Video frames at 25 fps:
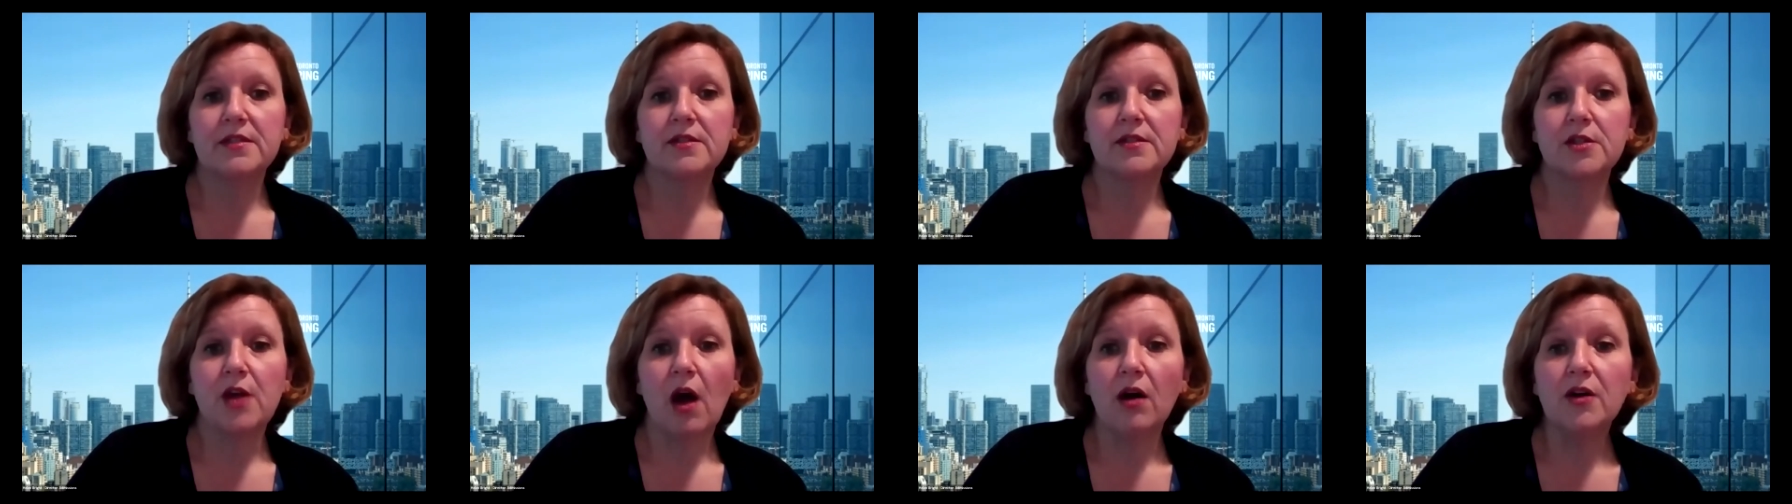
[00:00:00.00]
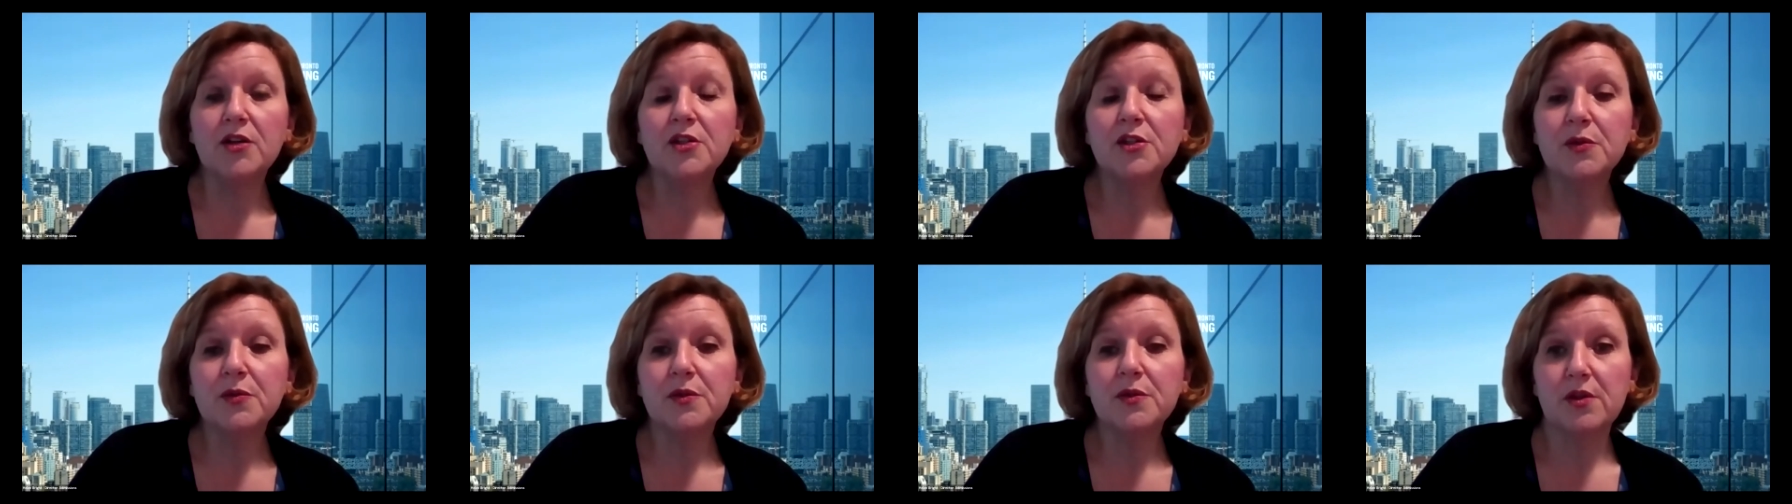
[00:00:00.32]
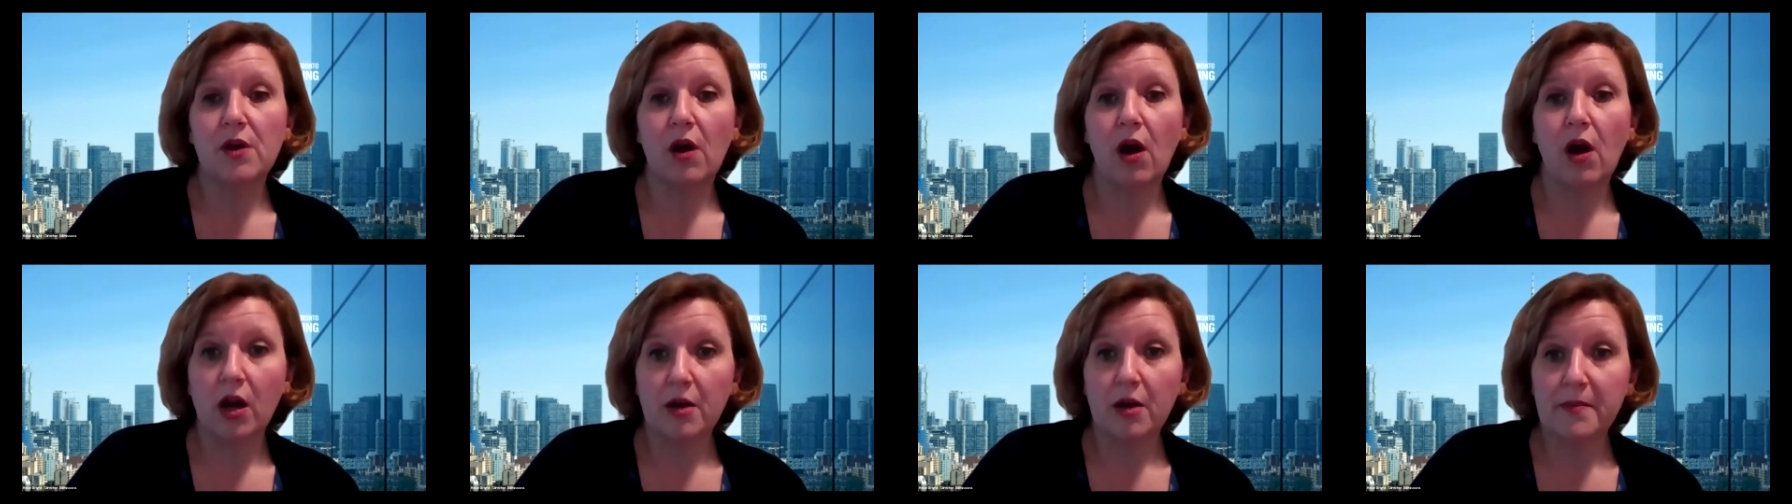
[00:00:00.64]
all students
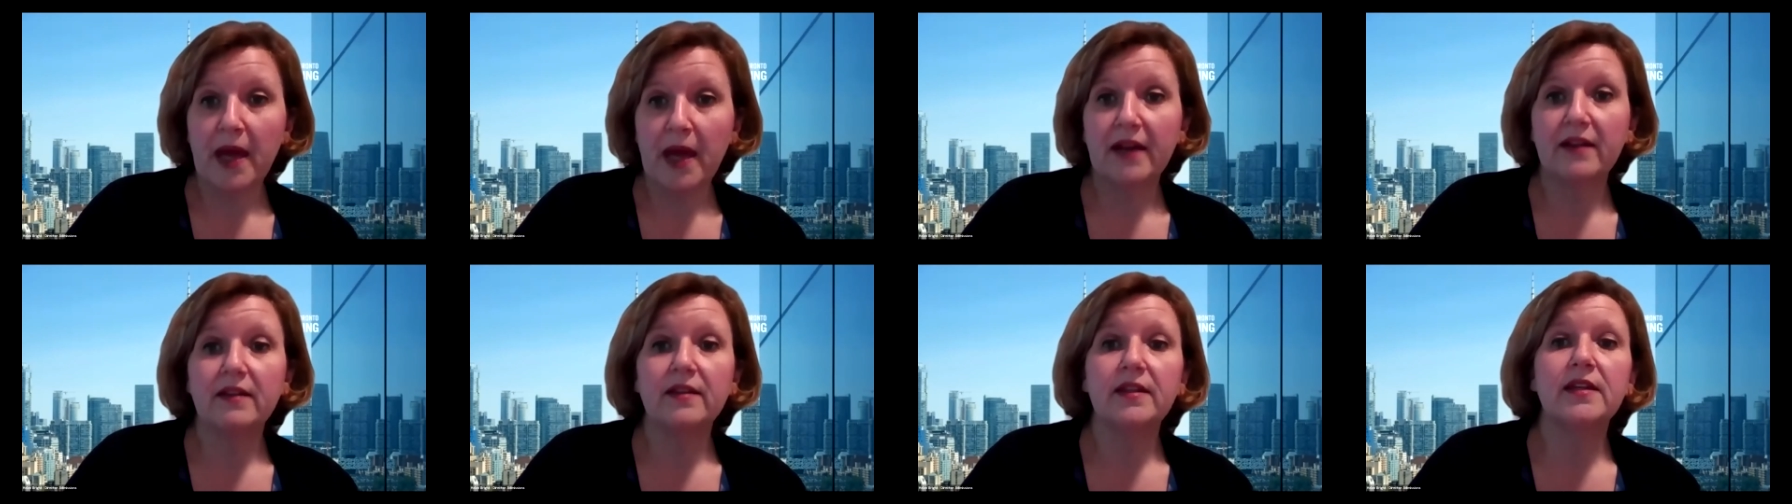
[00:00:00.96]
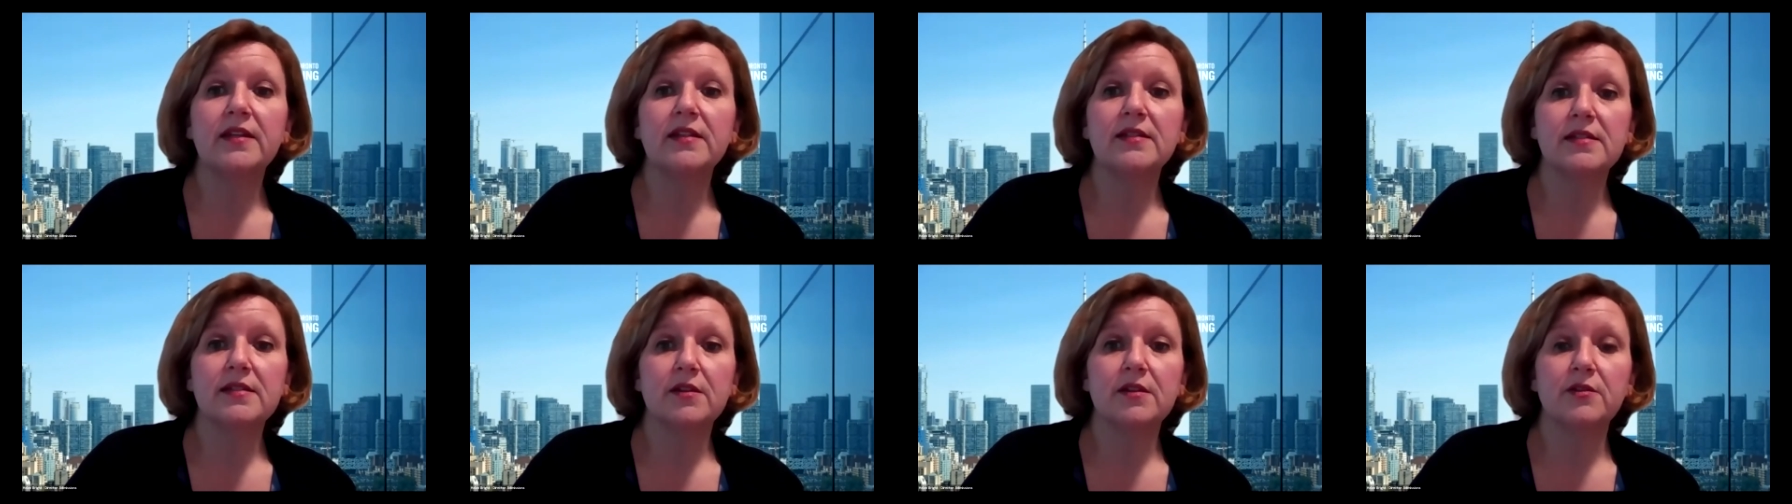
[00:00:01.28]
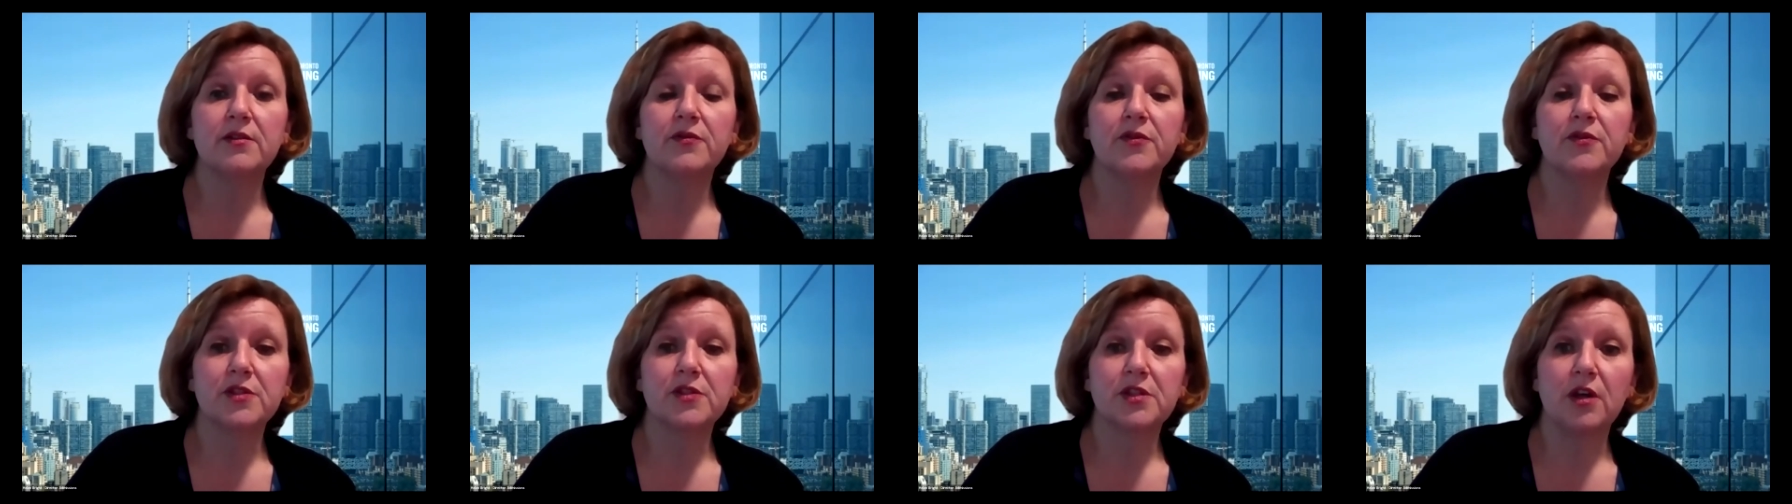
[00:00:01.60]
are automatically considered
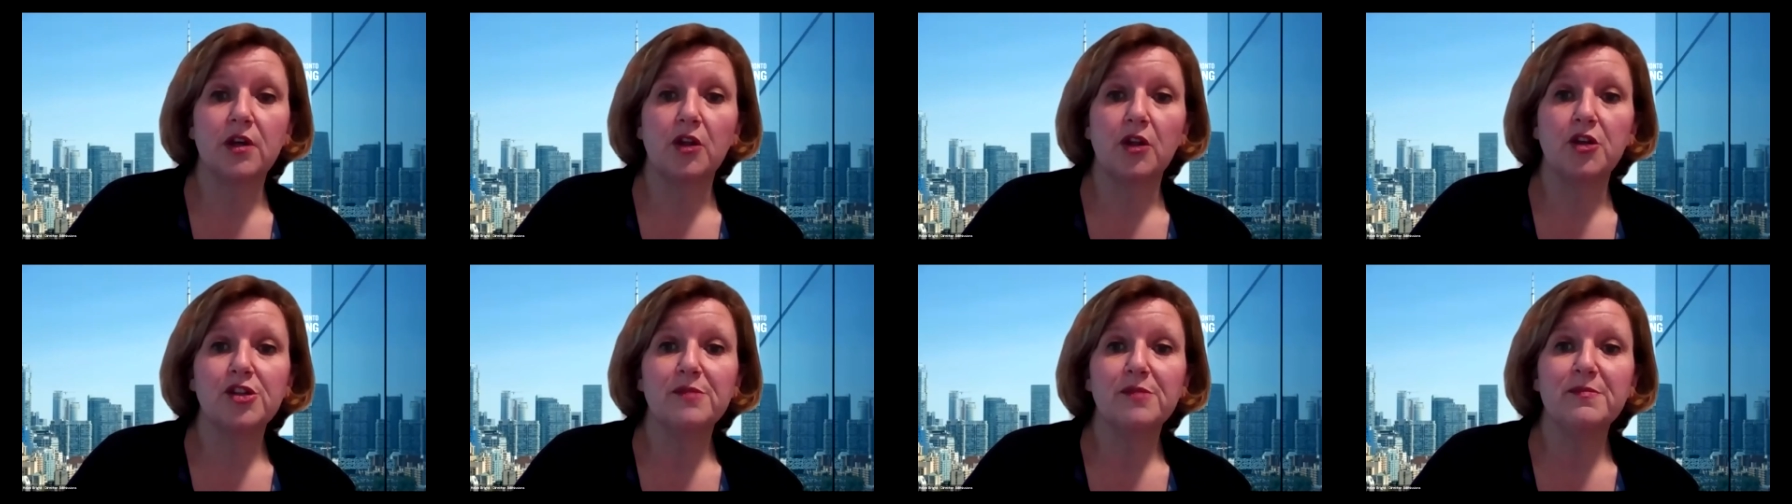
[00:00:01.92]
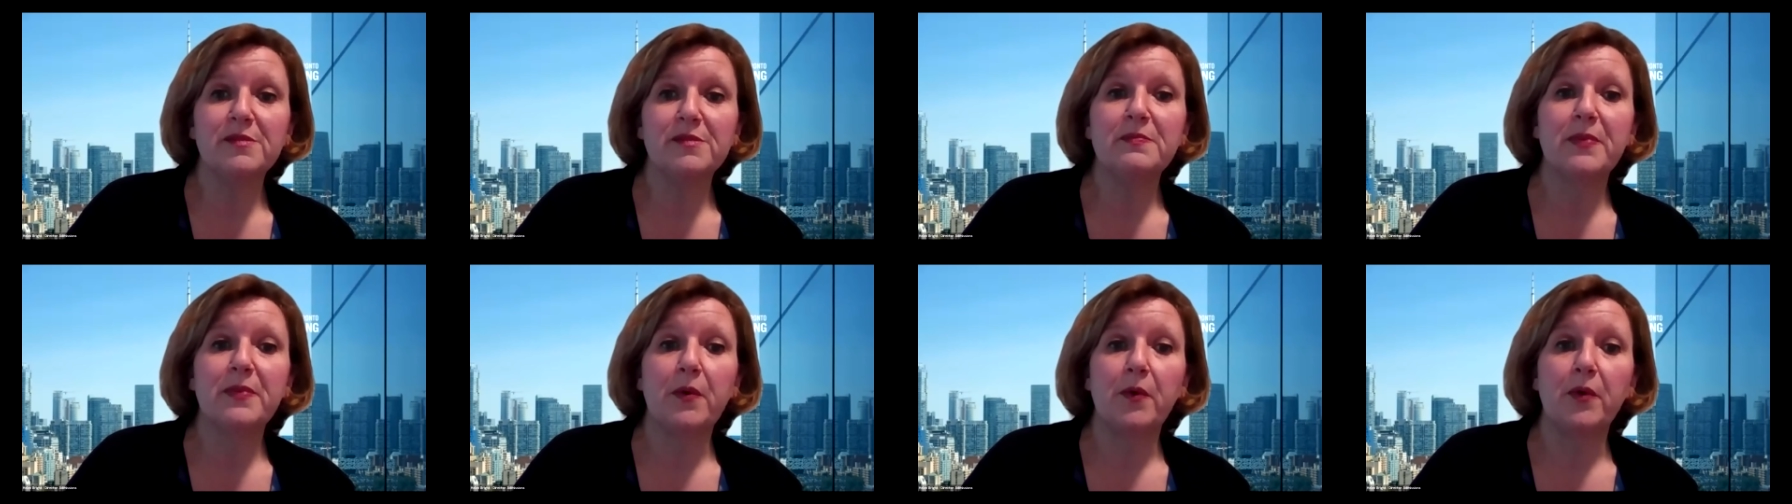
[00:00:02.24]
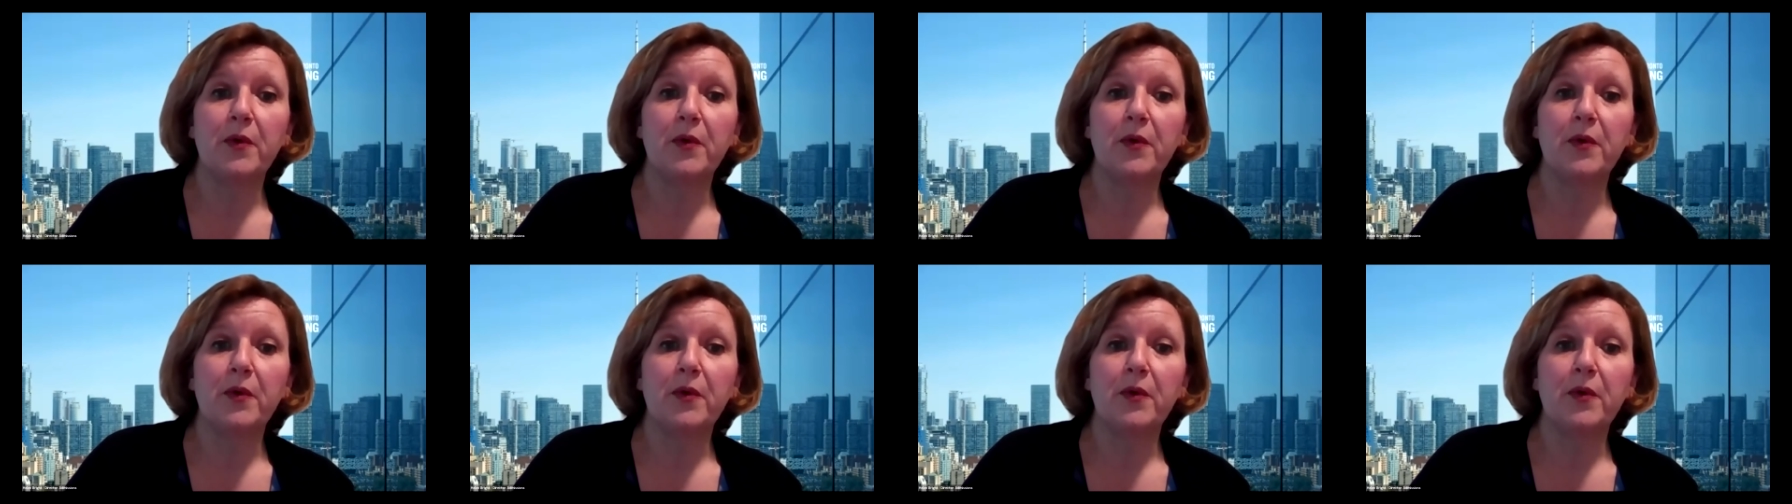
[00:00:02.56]
for scholarships,